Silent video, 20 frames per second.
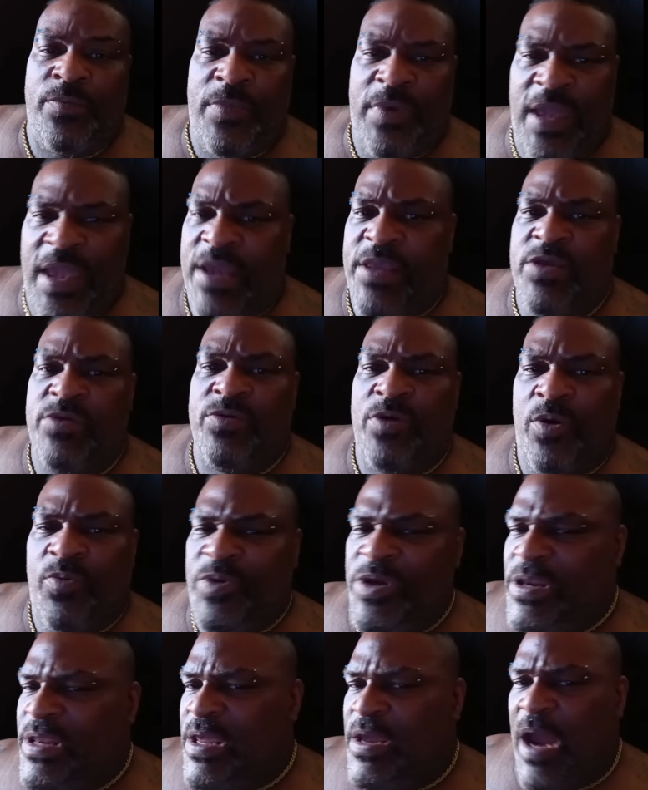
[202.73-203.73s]
And, you know,
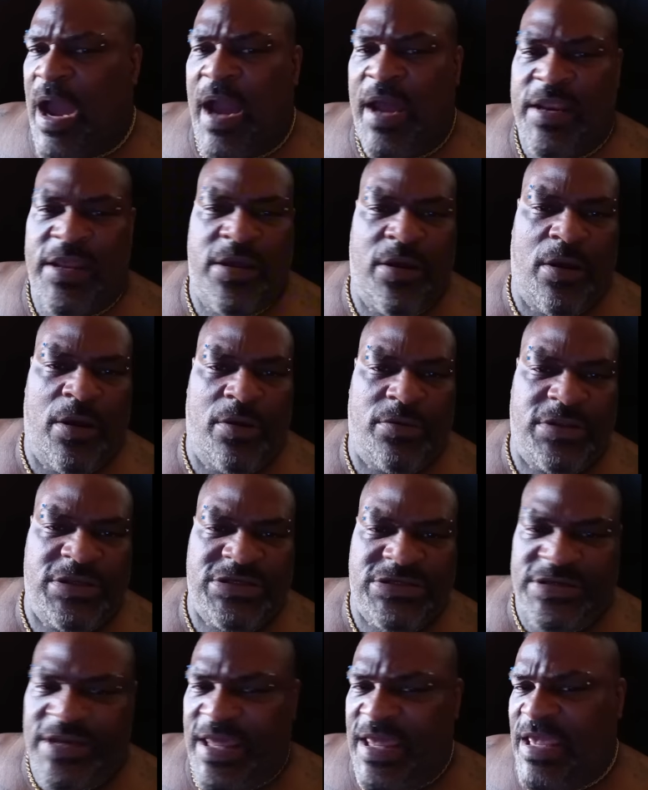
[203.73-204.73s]
I'd hear all
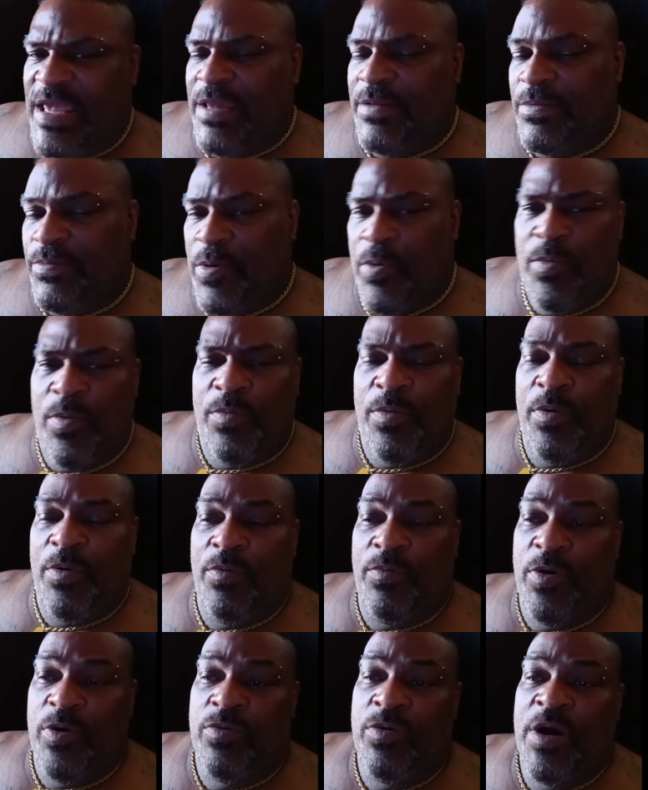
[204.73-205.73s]
these names, woo, woo, woo,
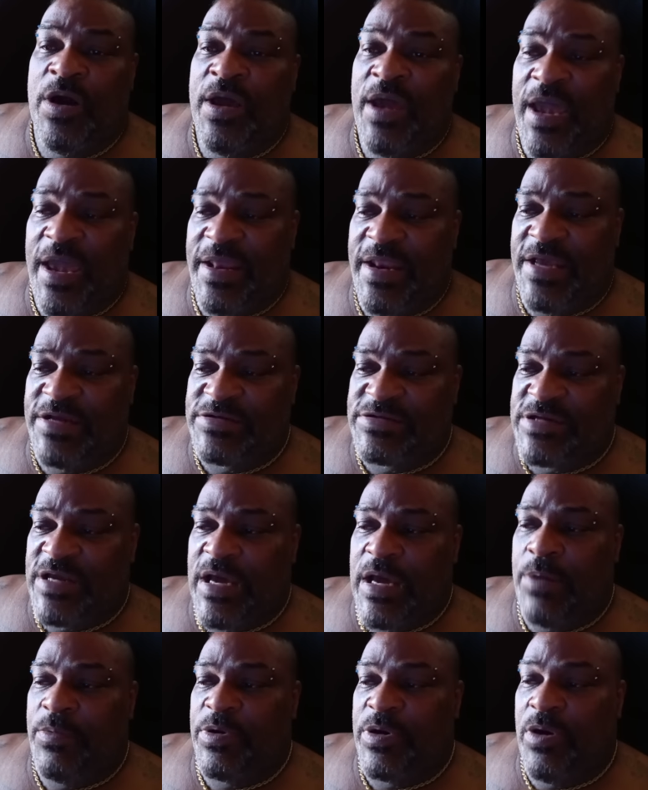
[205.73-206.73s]
woo. And as
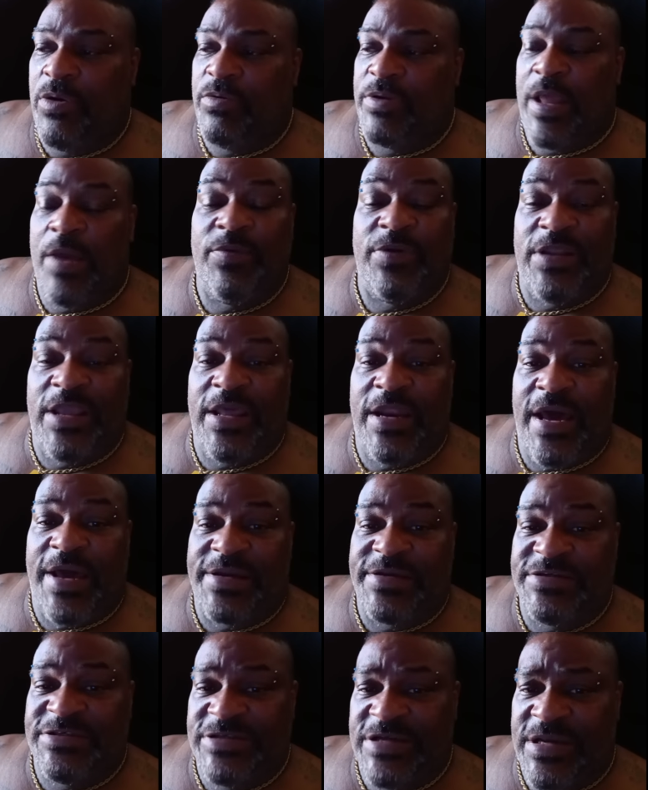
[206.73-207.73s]
time went on, they would get out
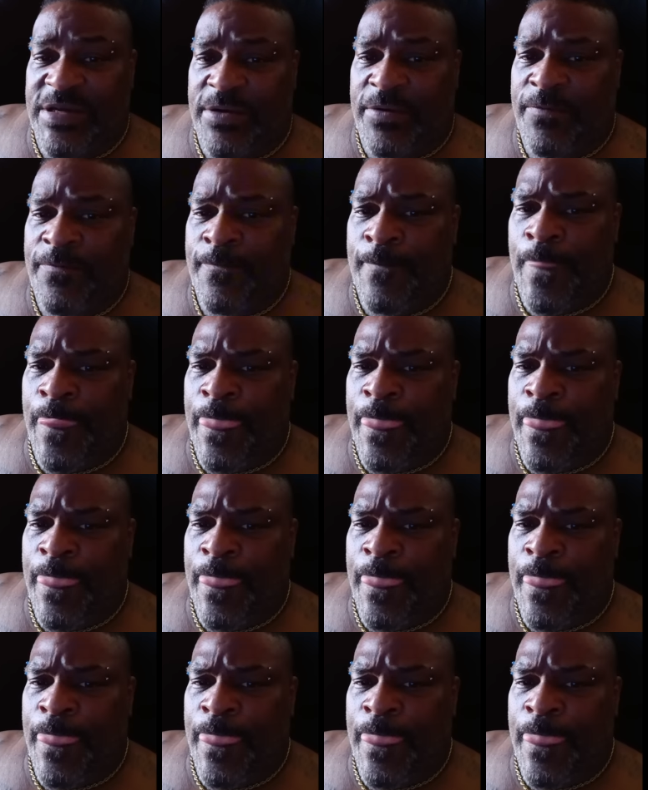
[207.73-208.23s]
of jail.